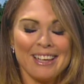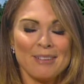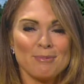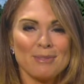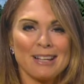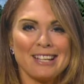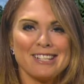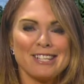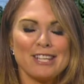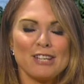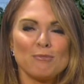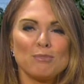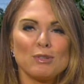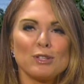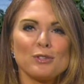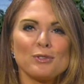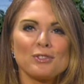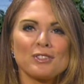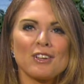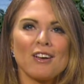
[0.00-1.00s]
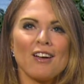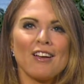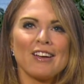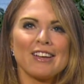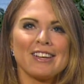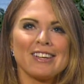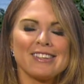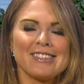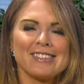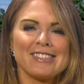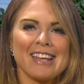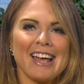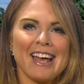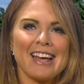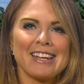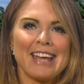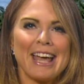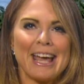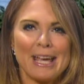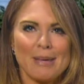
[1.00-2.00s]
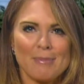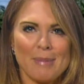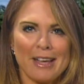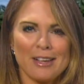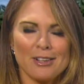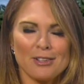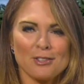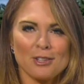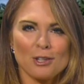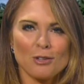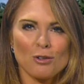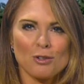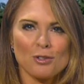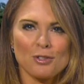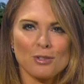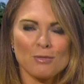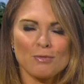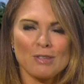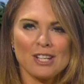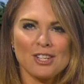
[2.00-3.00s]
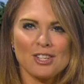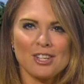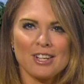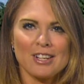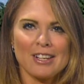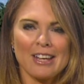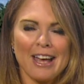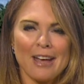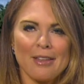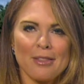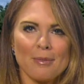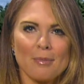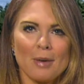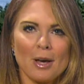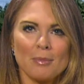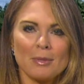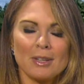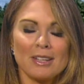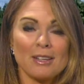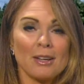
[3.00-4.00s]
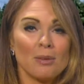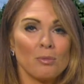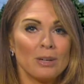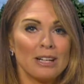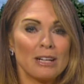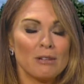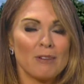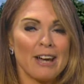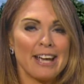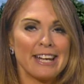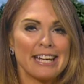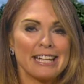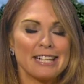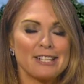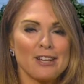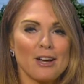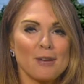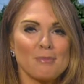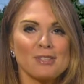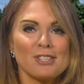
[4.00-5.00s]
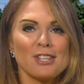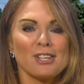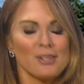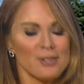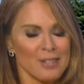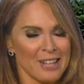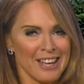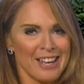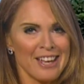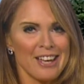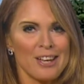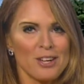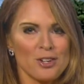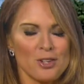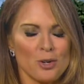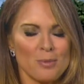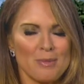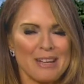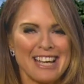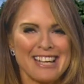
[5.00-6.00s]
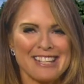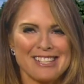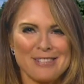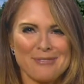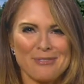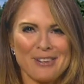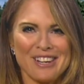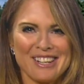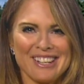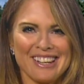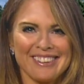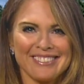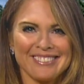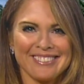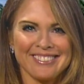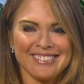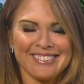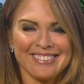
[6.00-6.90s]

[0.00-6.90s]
Plenty of blue skies and hay bales across the region at the moment. Will it rain anytime soon? Join me later to find out.